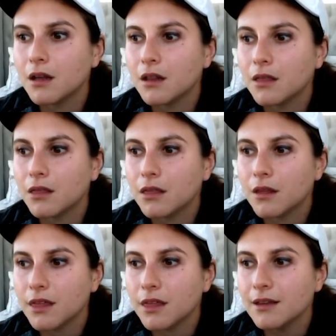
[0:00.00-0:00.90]
the
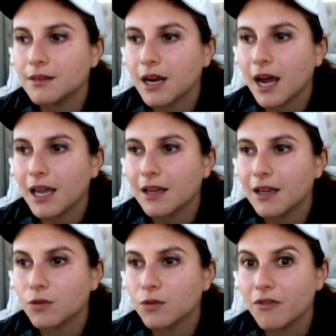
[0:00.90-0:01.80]
things that I had sort
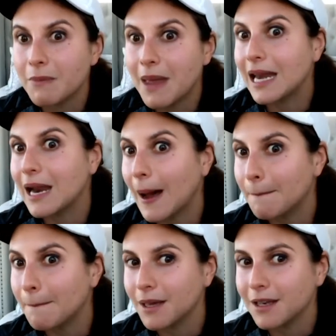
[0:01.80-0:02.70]
of made up
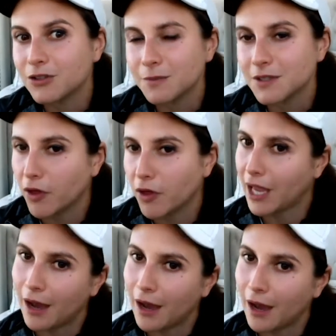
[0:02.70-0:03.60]
in terms of like
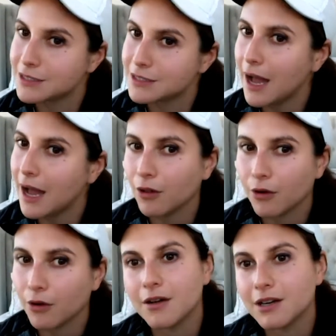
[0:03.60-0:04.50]
how to sell or
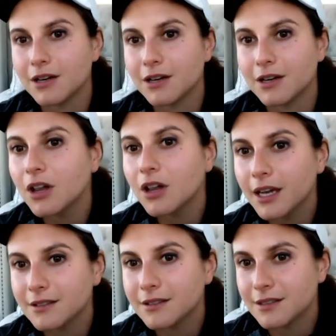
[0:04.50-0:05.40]
how to handle clients
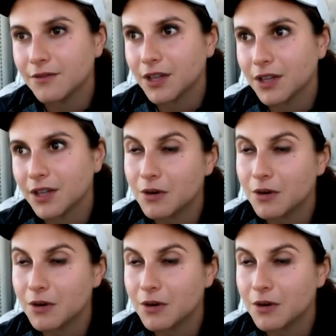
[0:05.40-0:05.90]
and stuff like that were